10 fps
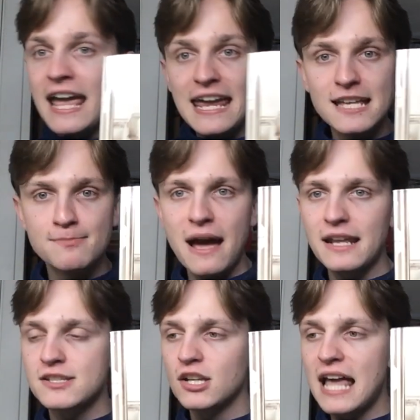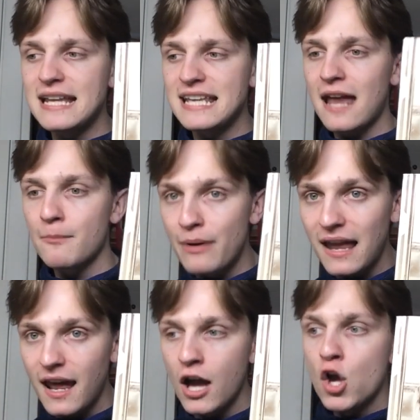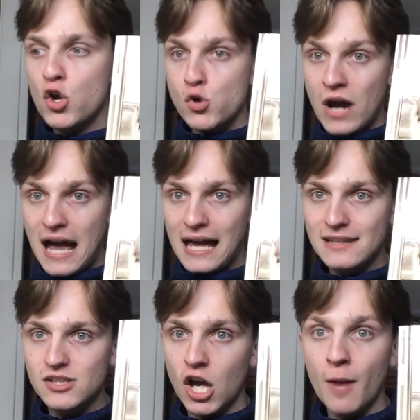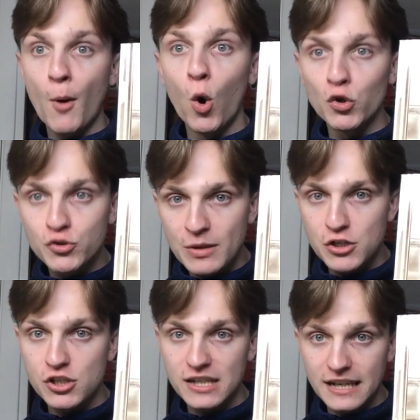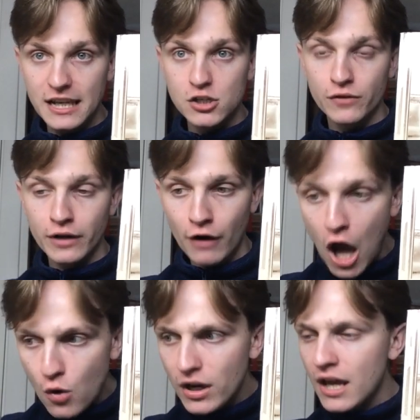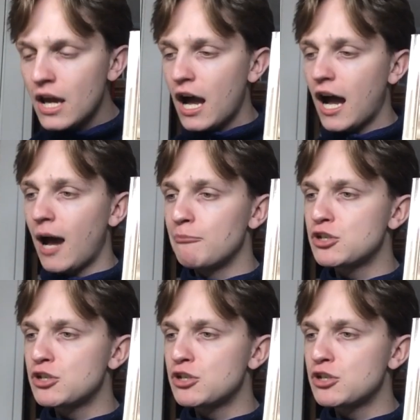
He is married to Lady Arabella, who has auspicious lineage of her own.